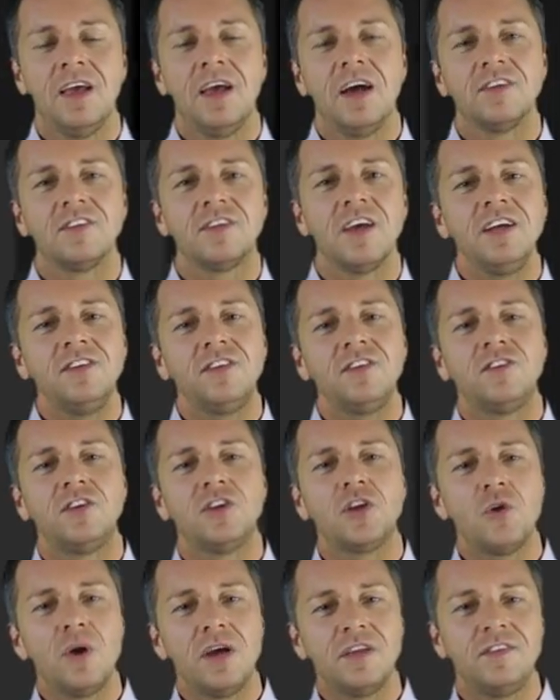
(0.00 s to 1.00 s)
A scientist
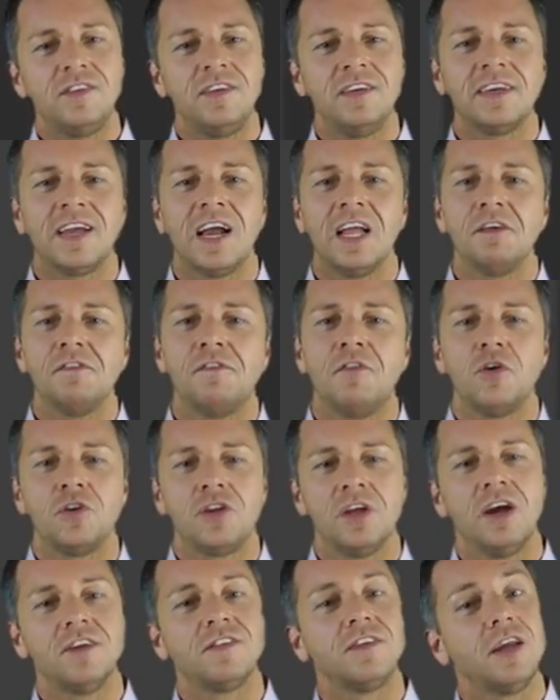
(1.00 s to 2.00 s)
at USC in
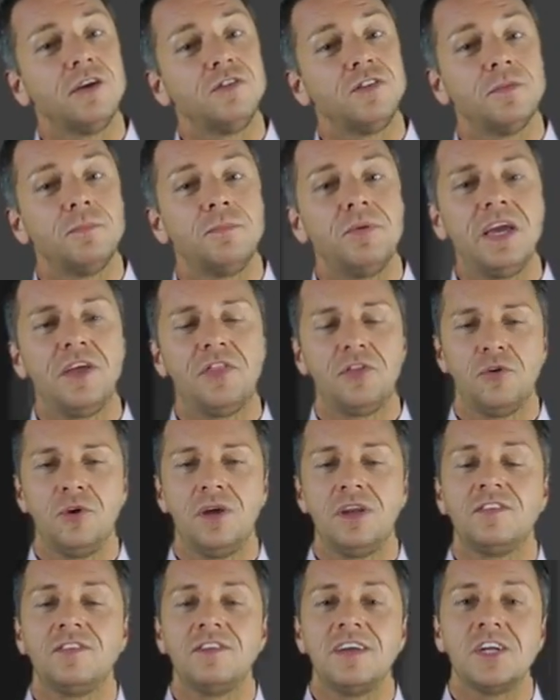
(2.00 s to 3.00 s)
California has announced a breakthrough
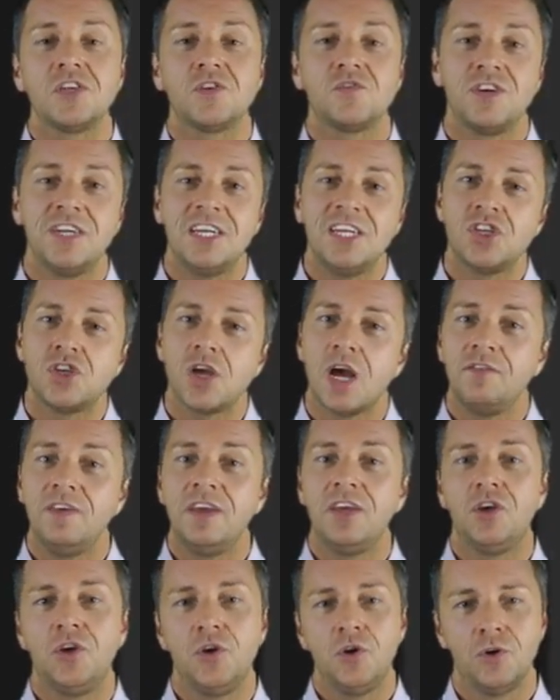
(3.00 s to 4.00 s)
in the search for an
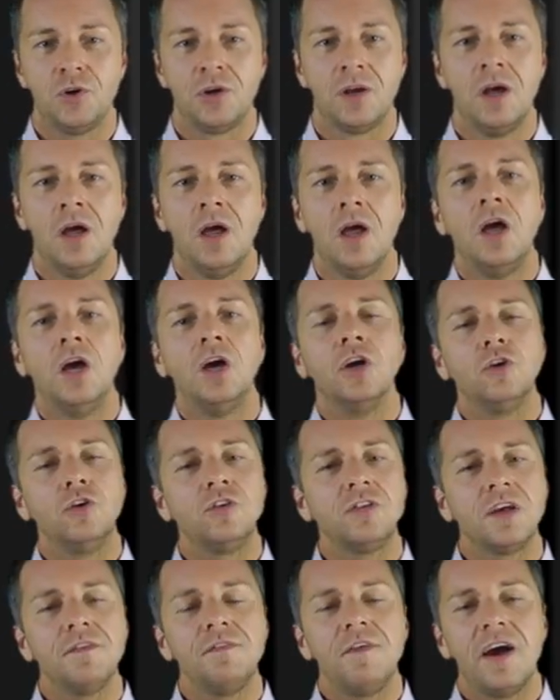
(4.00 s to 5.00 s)
HIV cure.
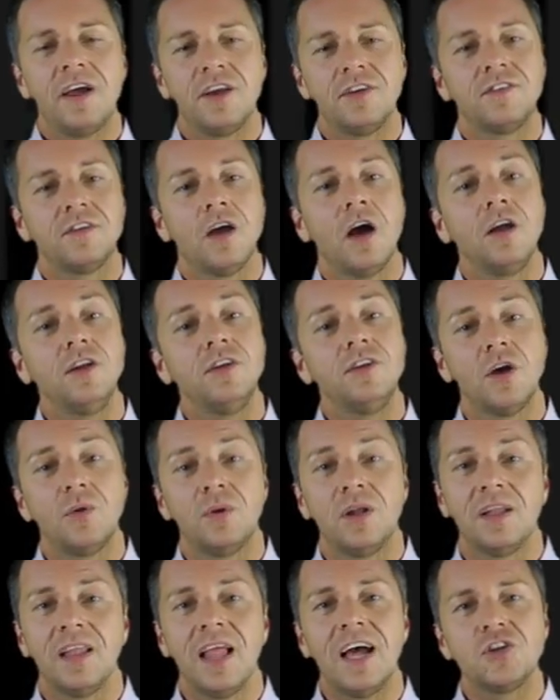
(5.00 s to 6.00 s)
Using a virus to hunt down
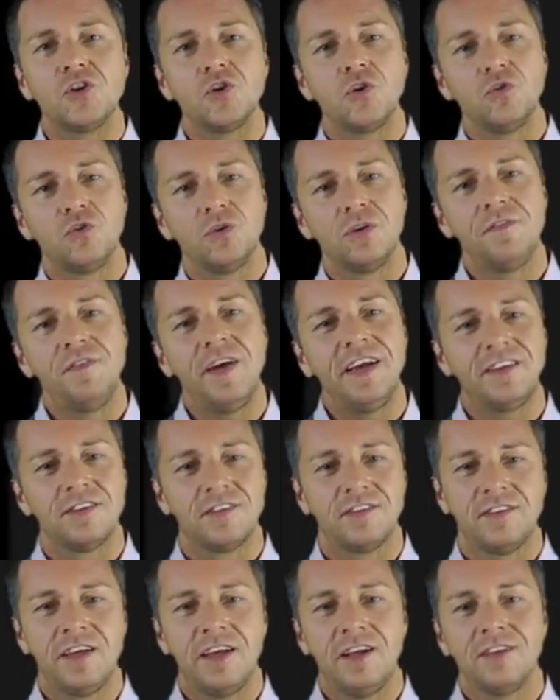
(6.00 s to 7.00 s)
and latch onto infected
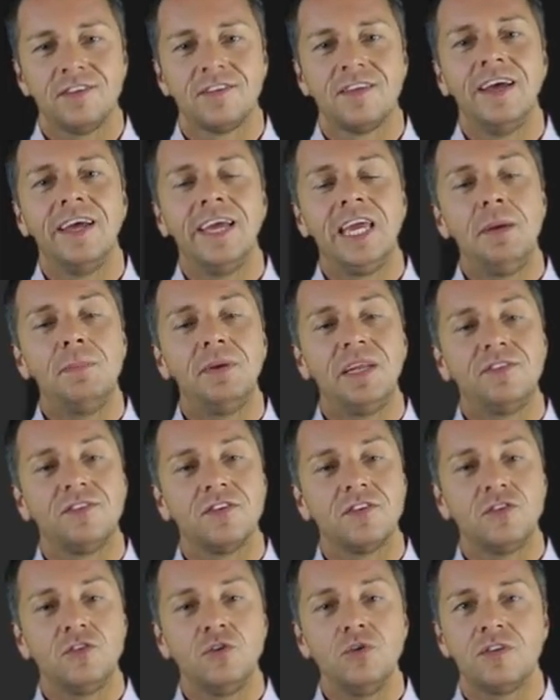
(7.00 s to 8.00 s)
cells, he believes
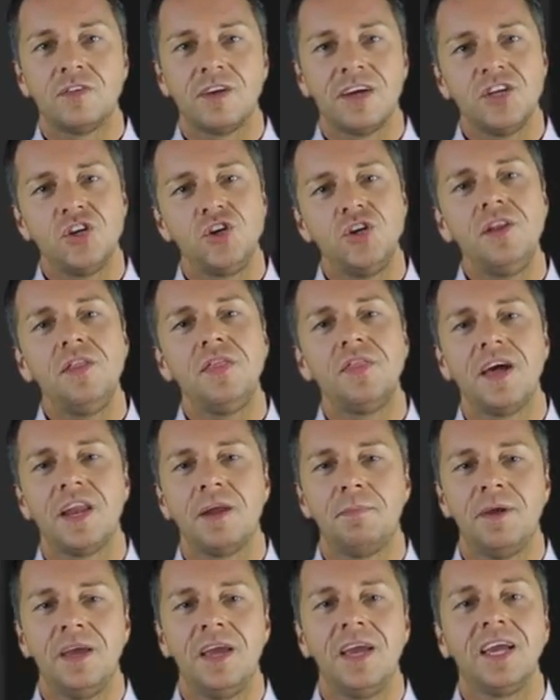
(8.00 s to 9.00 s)
that suicide gene
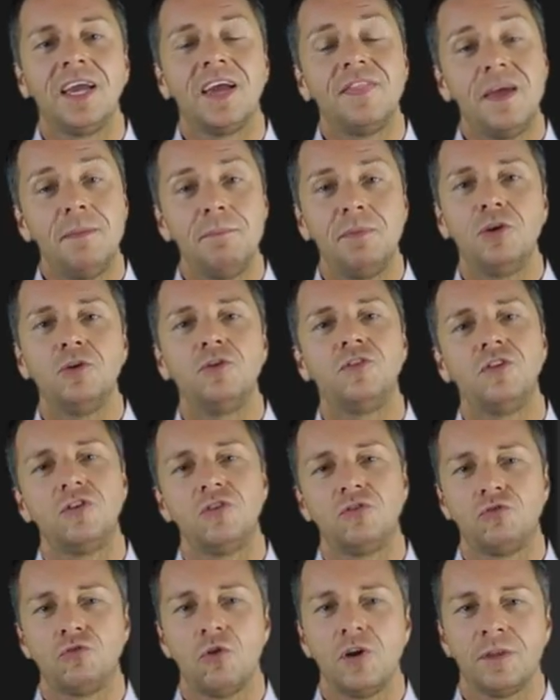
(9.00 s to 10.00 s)
therapy can then be used to
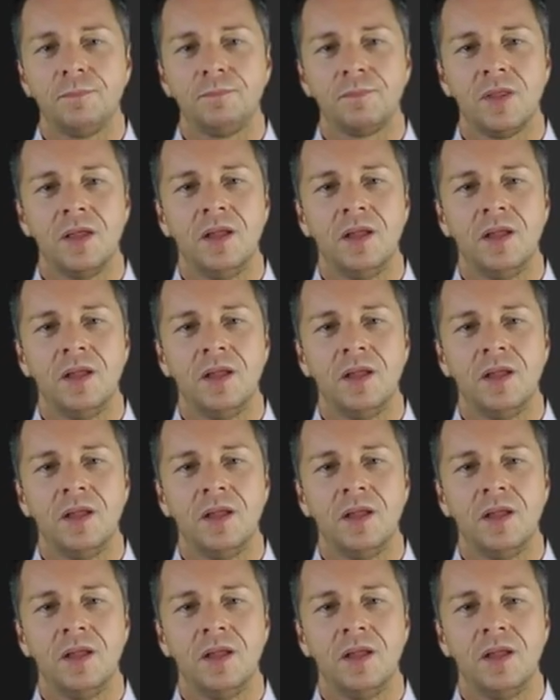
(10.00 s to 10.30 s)
destroy them.